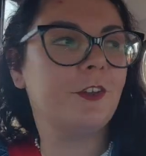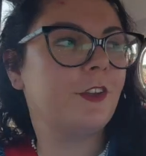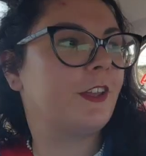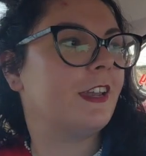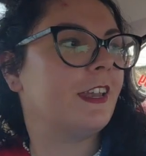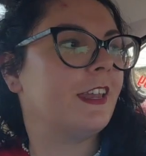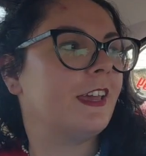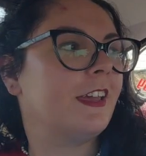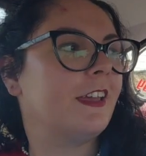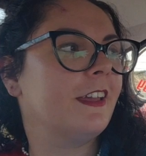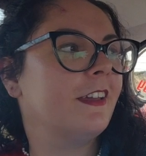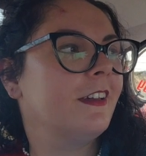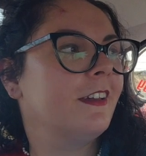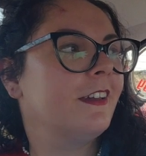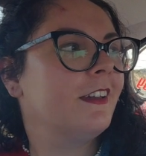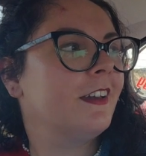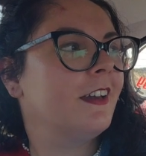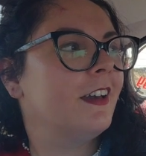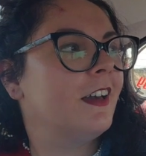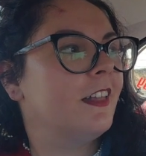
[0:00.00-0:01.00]
luckily
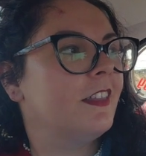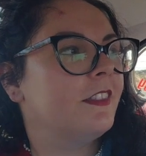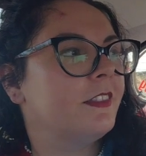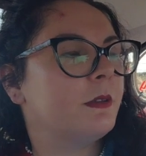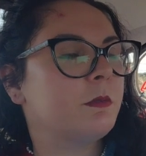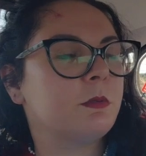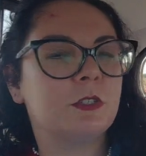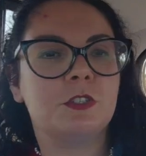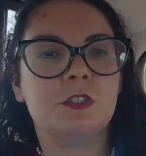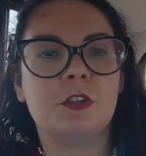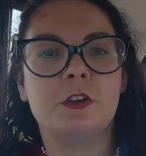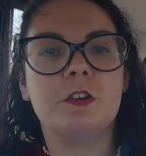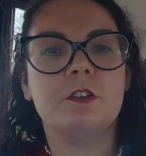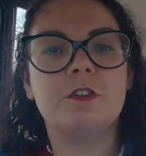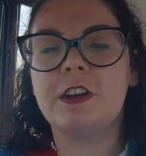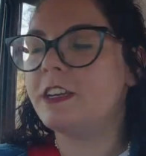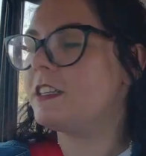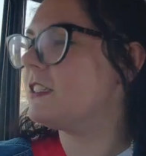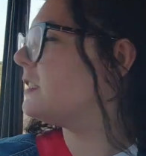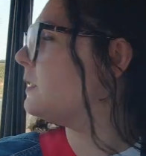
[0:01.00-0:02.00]
there was no
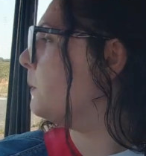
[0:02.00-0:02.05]
great